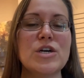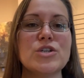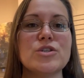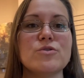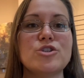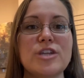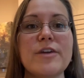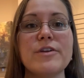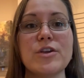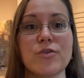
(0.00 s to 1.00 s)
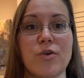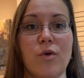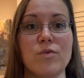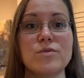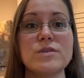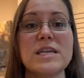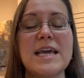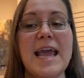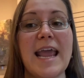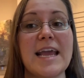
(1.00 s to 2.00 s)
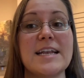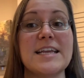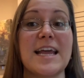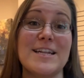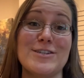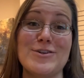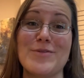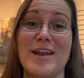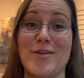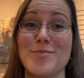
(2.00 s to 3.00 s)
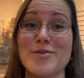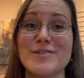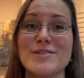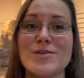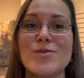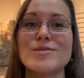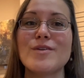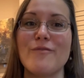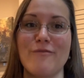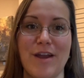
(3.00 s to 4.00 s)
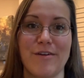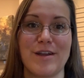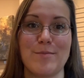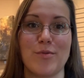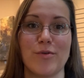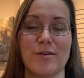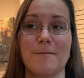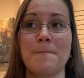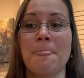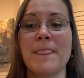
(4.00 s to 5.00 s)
So sharing your goals and getting to know that other person's goals, very important.